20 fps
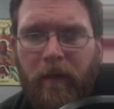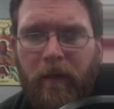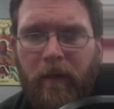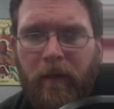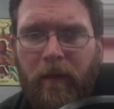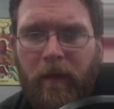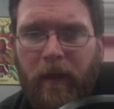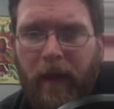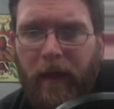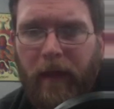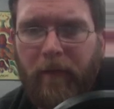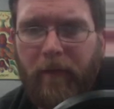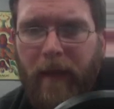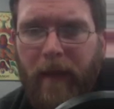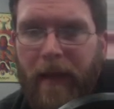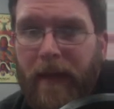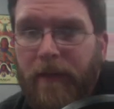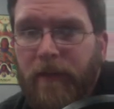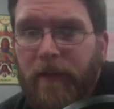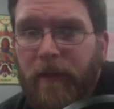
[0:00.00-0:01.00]
And
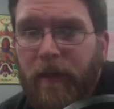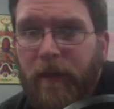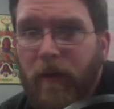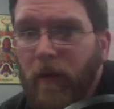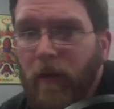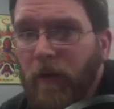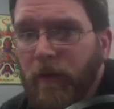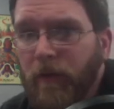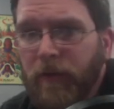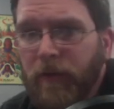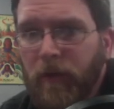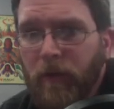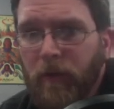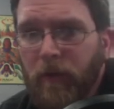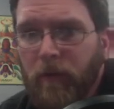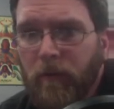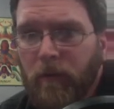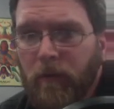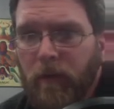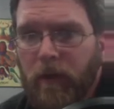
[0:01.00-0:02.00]
Max can
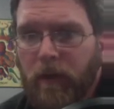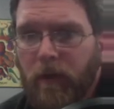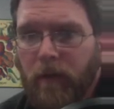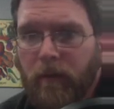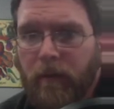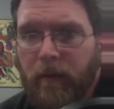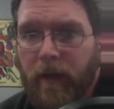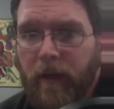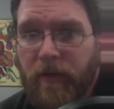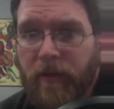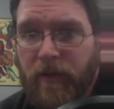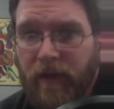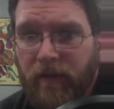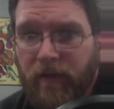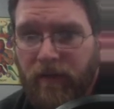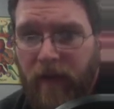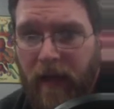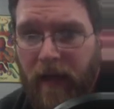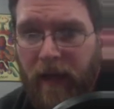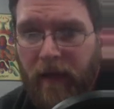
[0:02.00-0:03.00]
also uh, Punishing
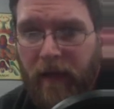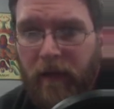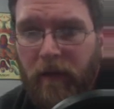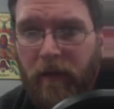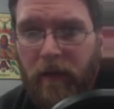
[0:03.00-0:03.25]
Fire